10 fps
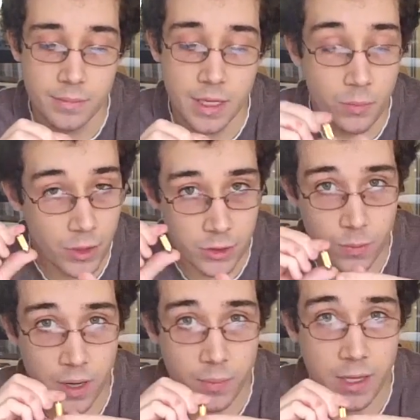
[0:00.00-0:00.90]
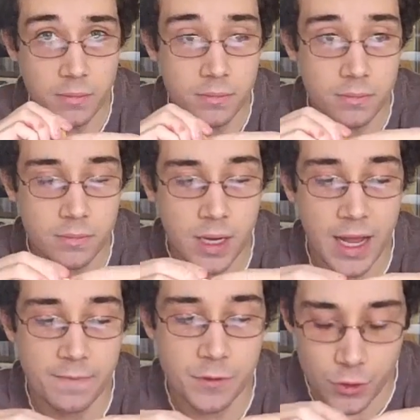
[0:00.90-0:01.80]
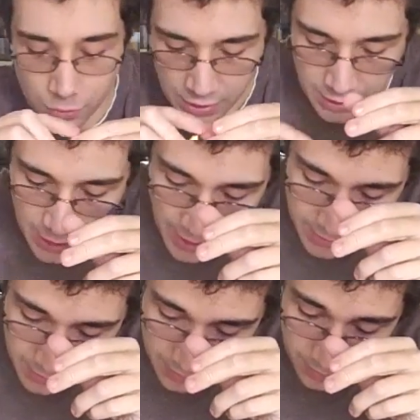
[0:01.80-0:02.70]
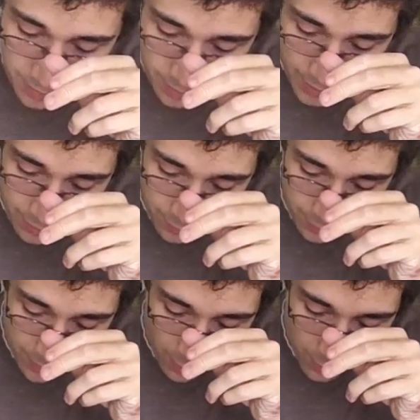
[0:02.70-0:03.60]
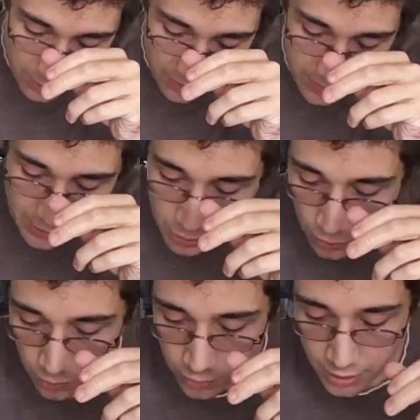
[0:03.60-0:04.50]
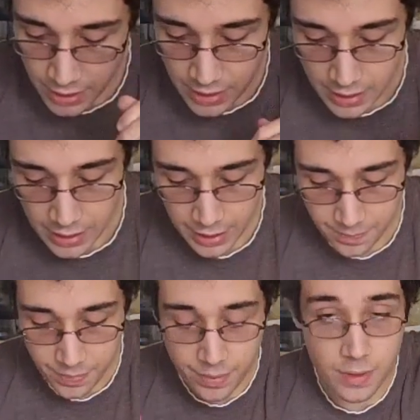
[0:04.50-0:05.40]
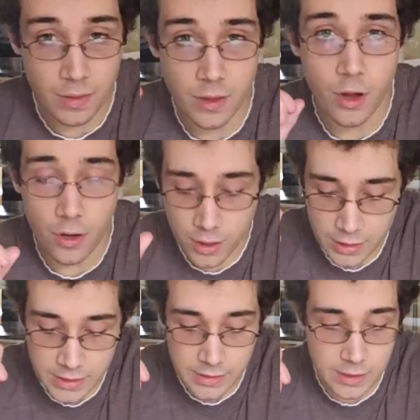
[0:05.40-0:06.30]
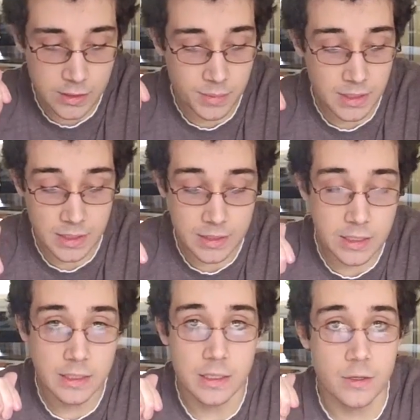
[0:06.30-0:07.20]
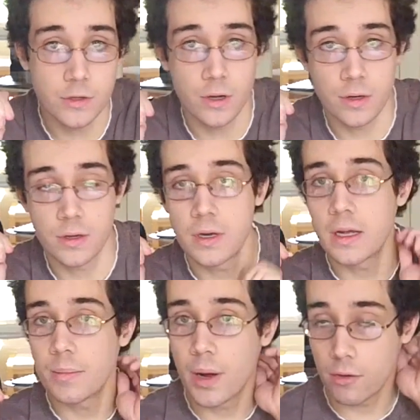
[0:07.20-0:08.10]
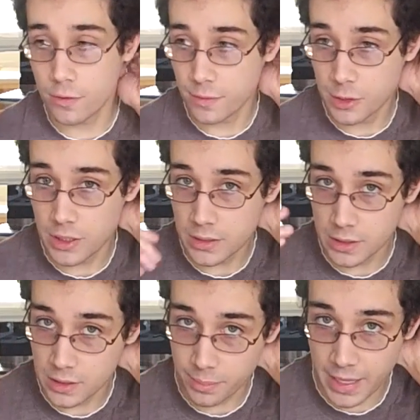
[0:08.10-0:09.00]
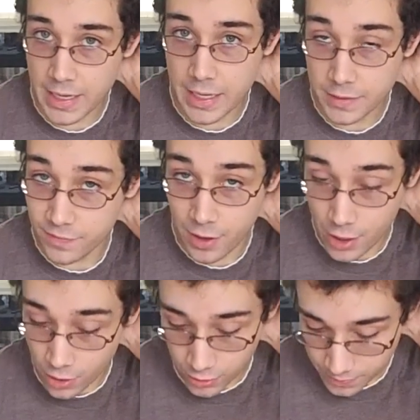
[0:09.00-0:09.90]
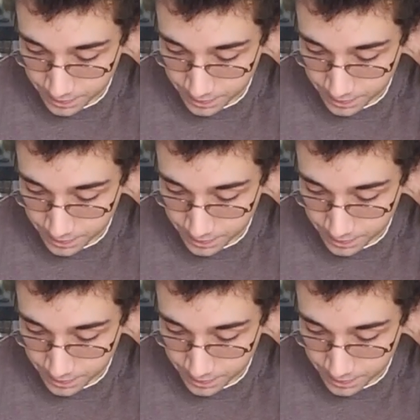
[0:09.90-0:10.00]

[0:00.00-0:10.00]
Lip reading: It works quite well. I haven't used it yet, but from what I've been told, the hot cutting system is exceedingly good on pyrography machines because the blade gets very hot.